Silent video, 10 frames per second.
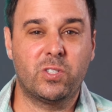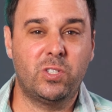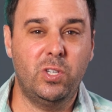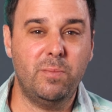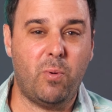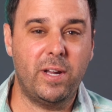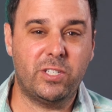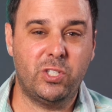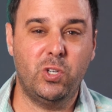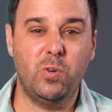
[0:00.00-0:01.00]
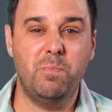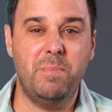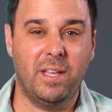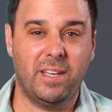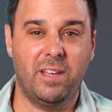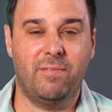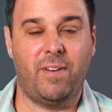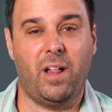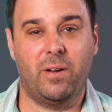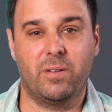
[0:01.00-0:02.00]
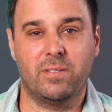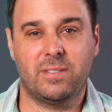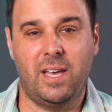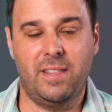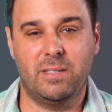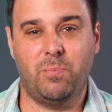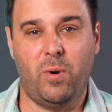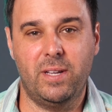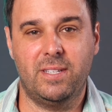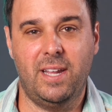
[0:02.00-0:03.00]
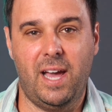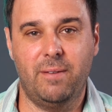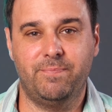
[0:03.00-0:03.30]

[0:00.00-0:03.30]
two point two million followers at this point today.